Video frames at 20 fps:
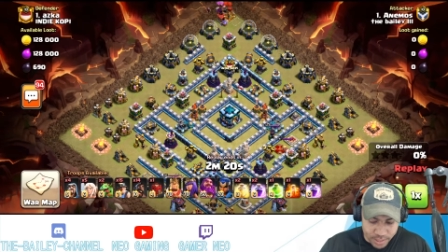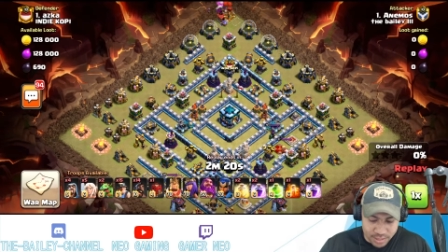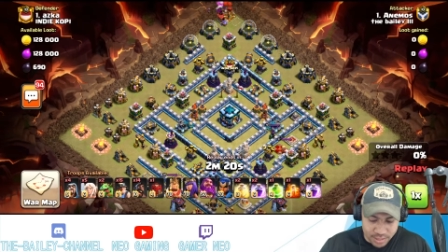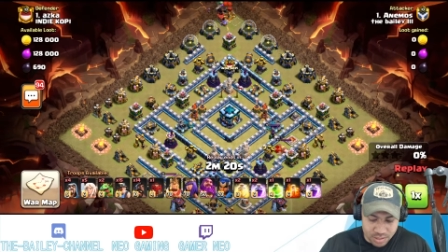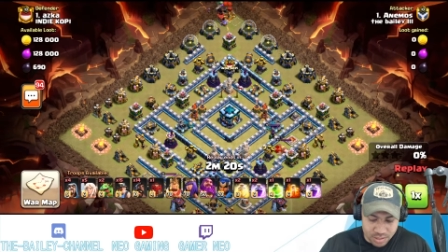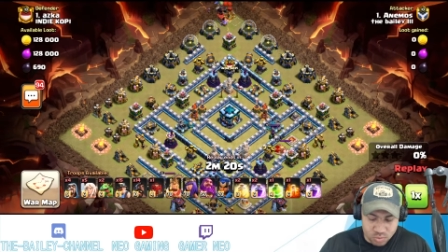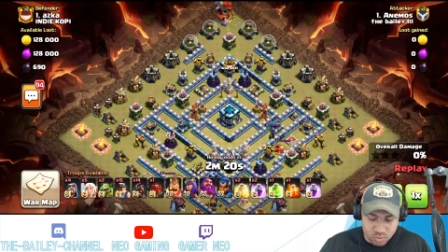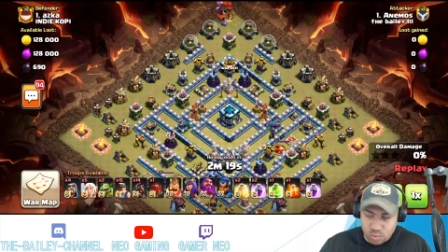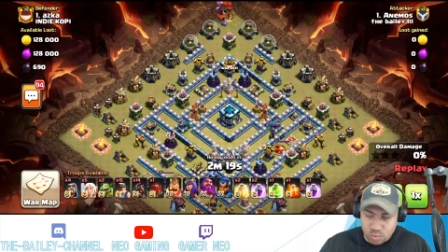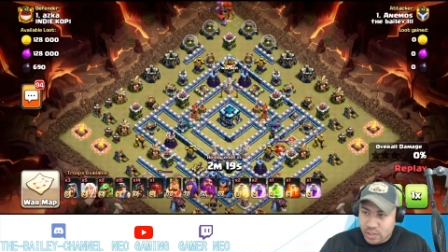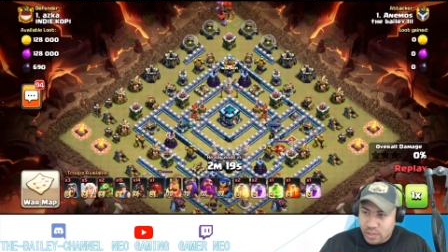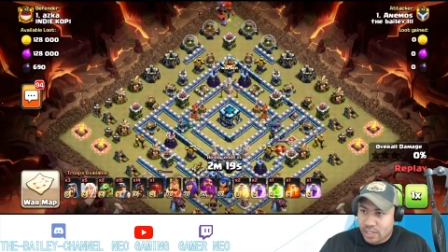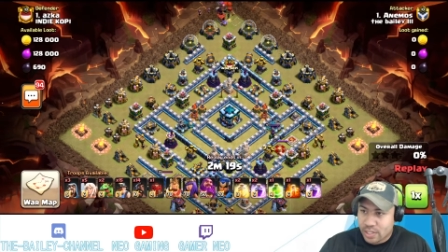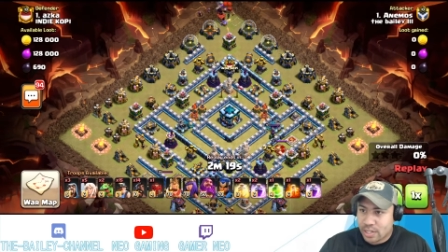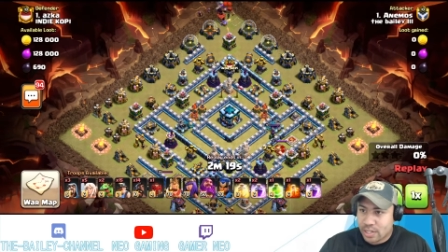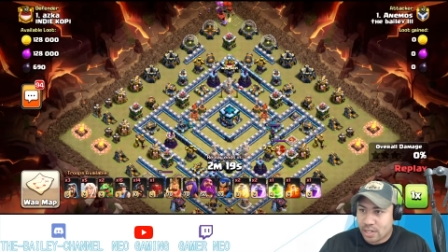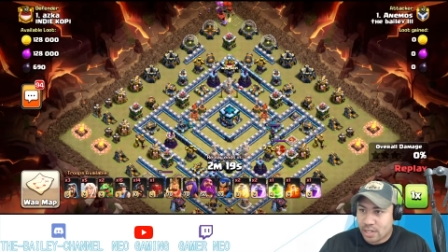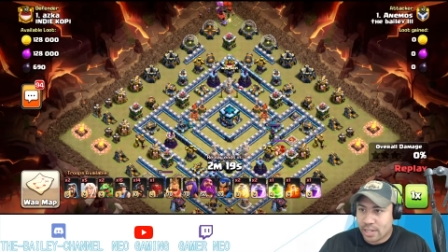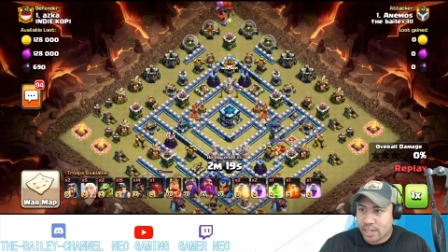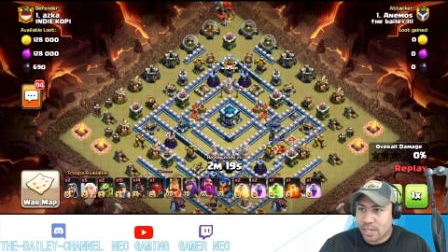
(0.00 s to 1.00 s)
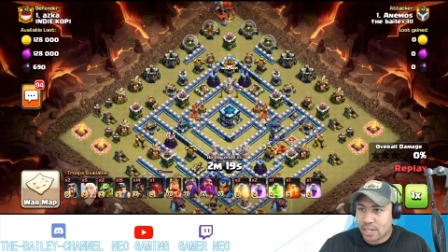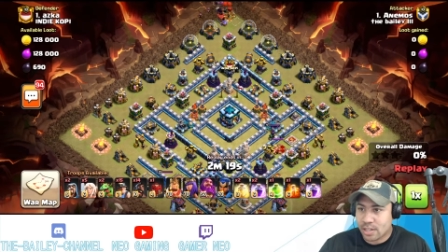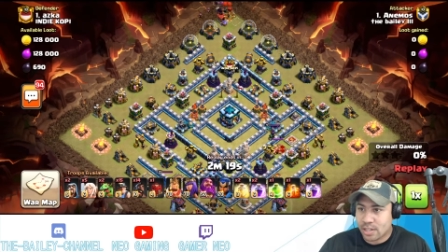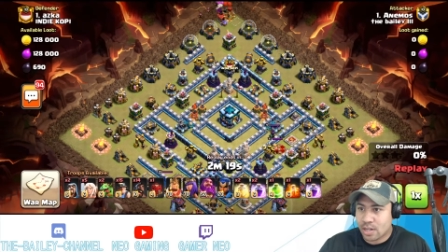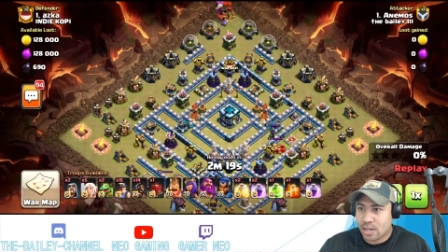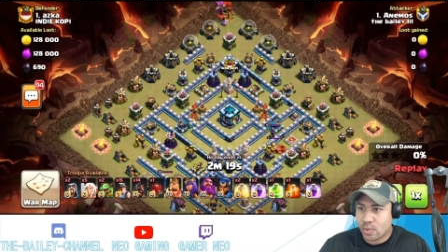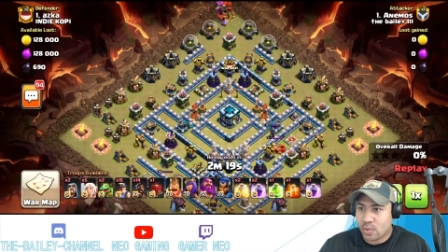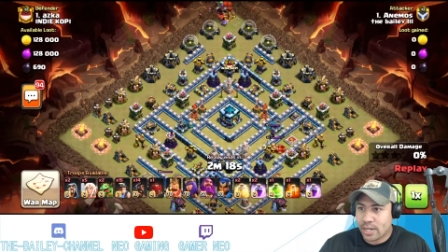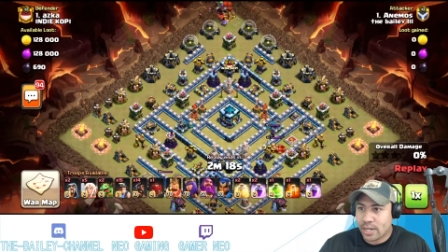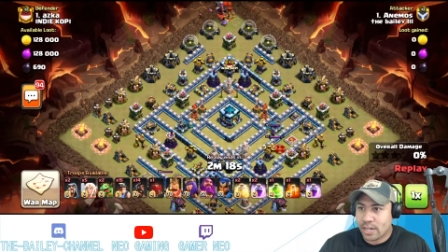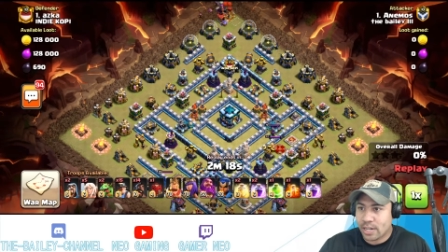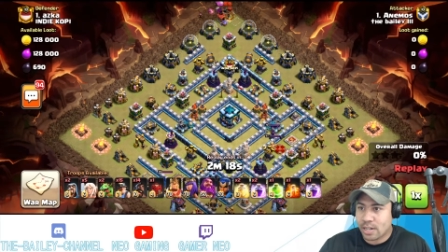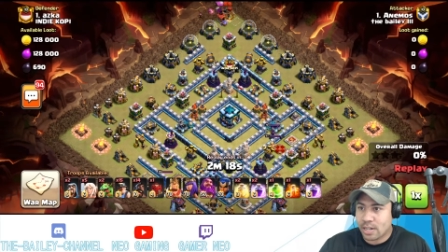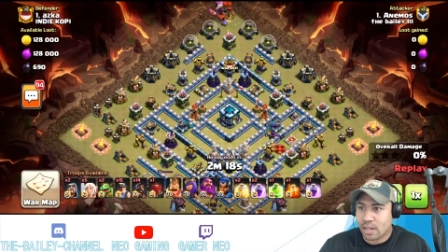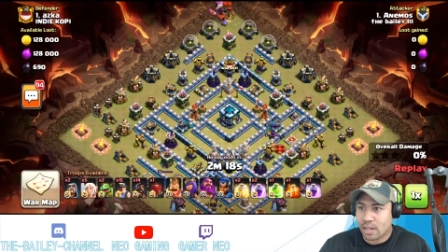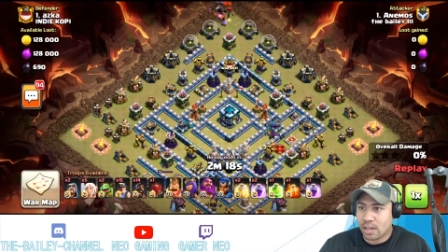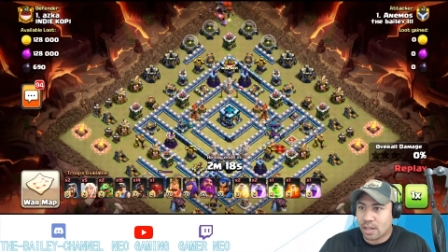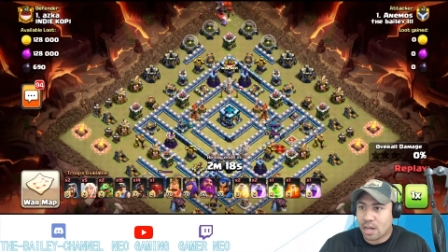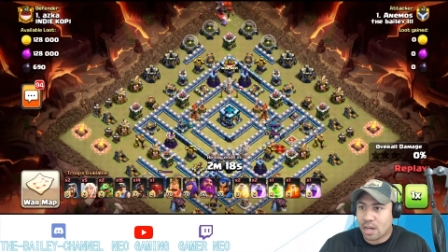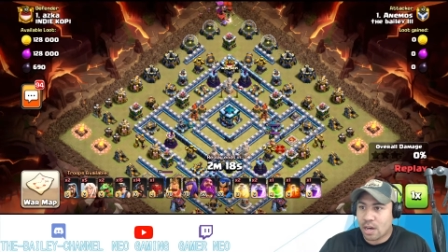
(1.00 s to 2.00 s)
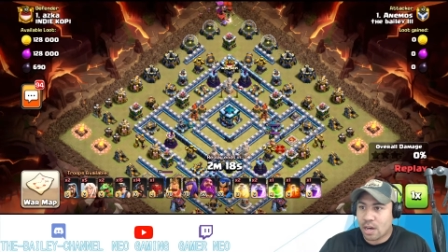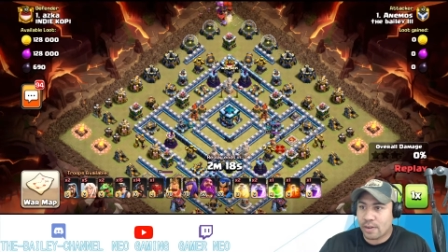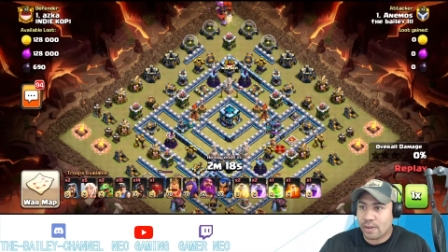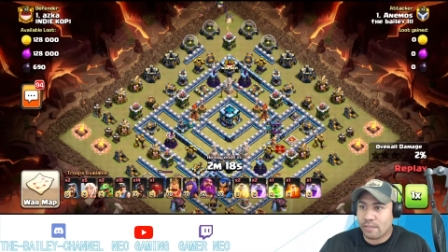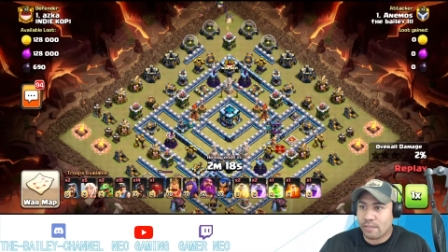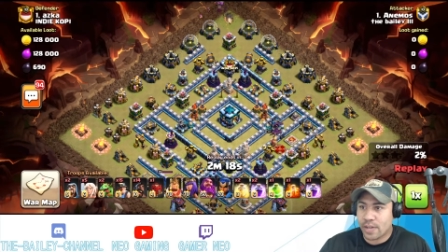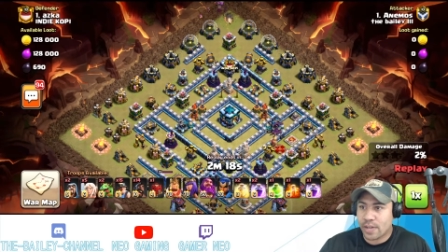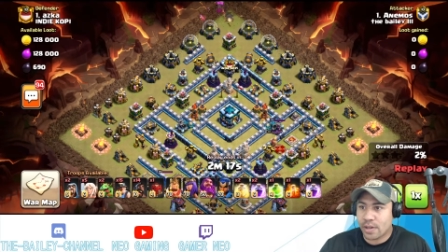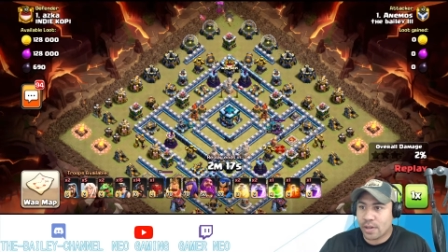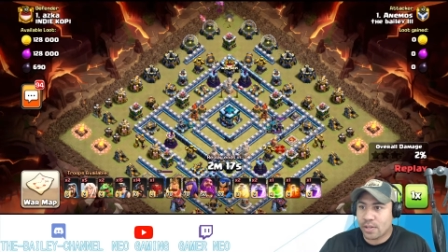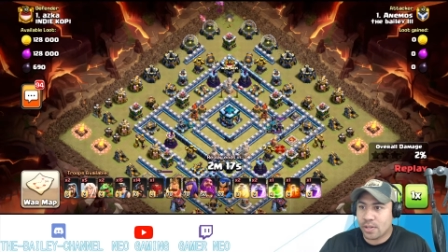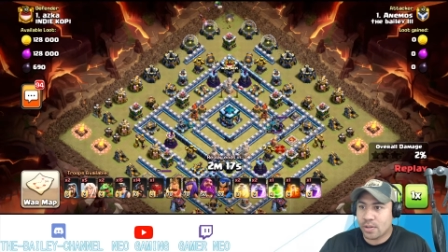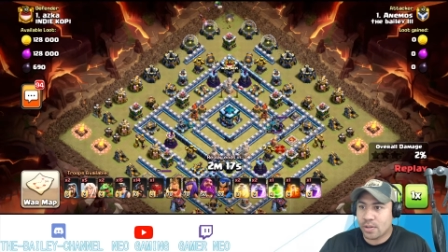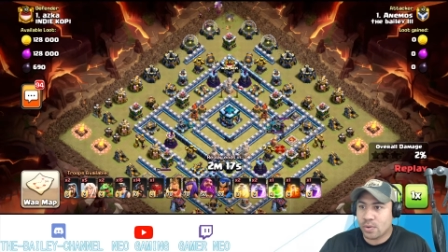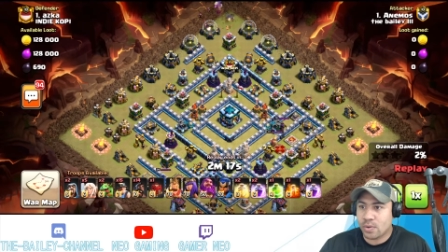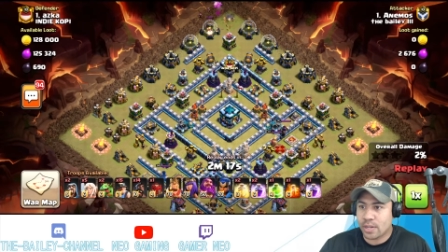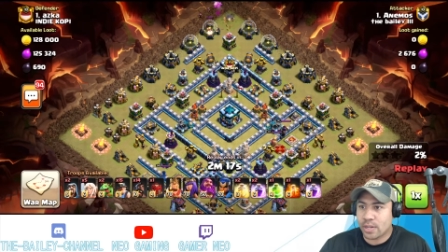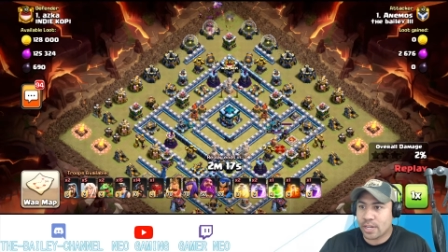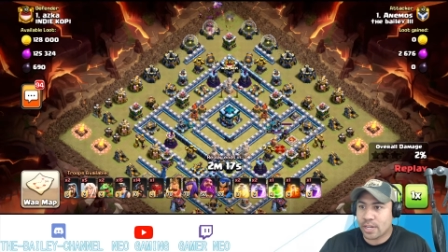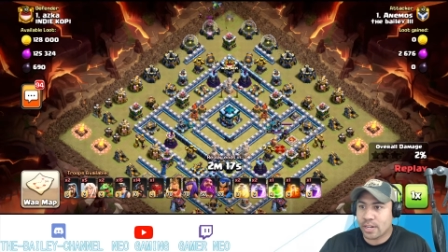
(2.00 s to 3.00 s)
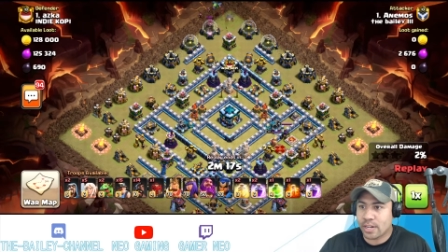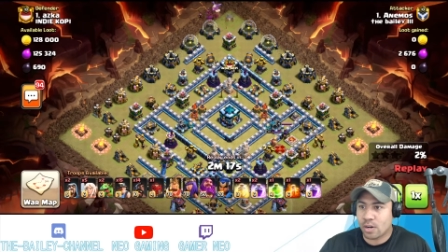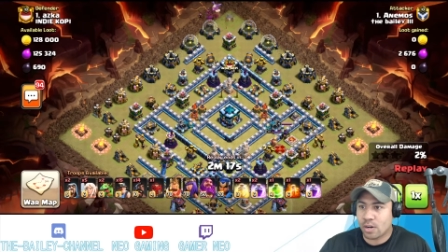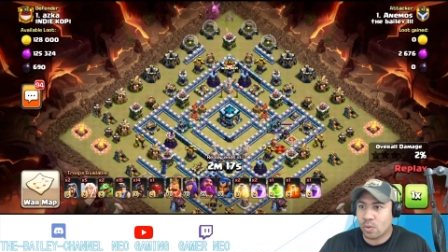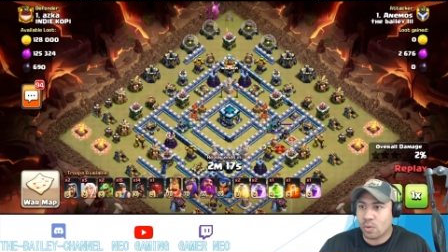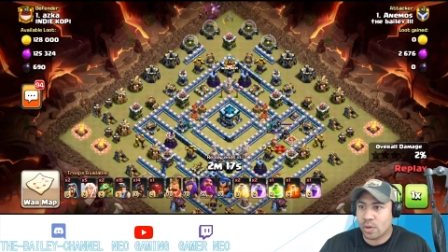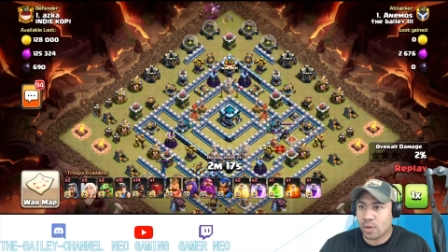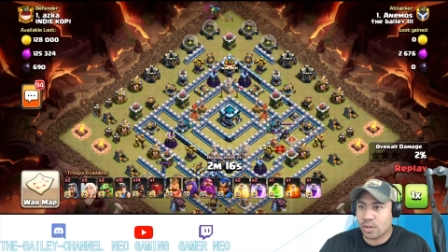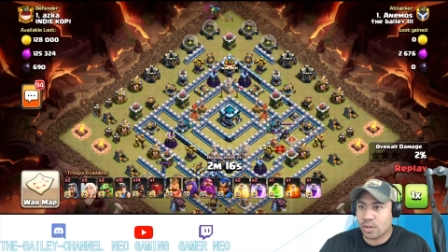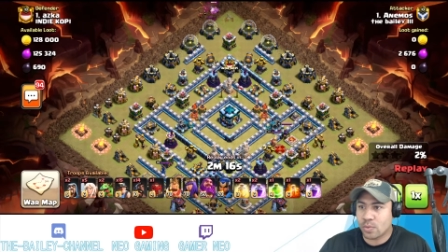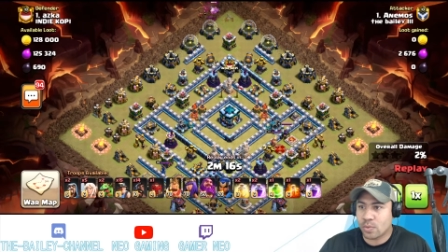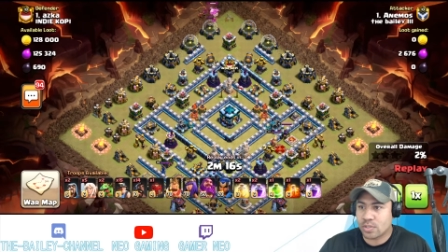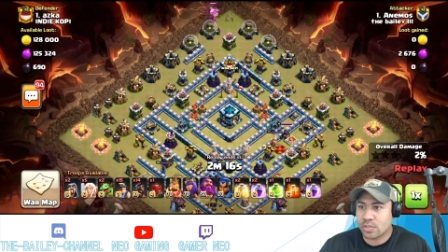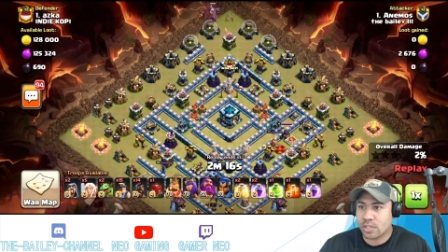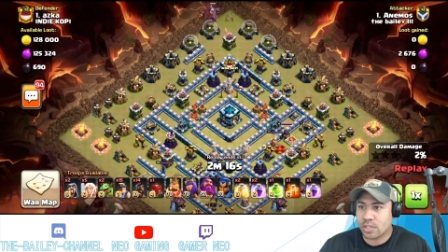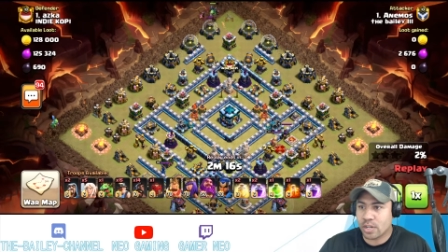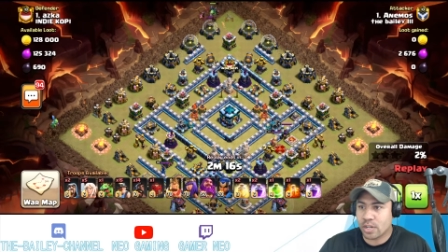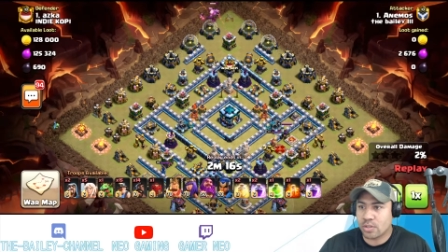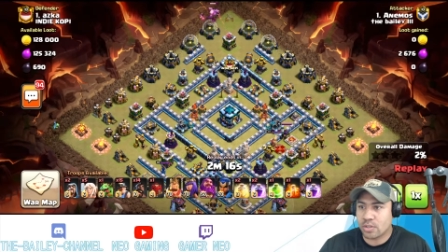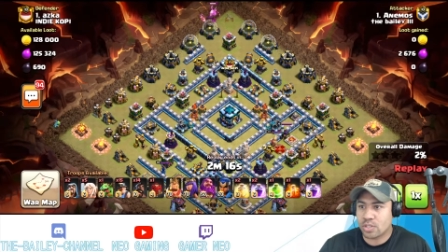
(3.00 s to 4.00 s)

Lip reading: He's really good at getting the queen a lot of value and getting her where he wants to go.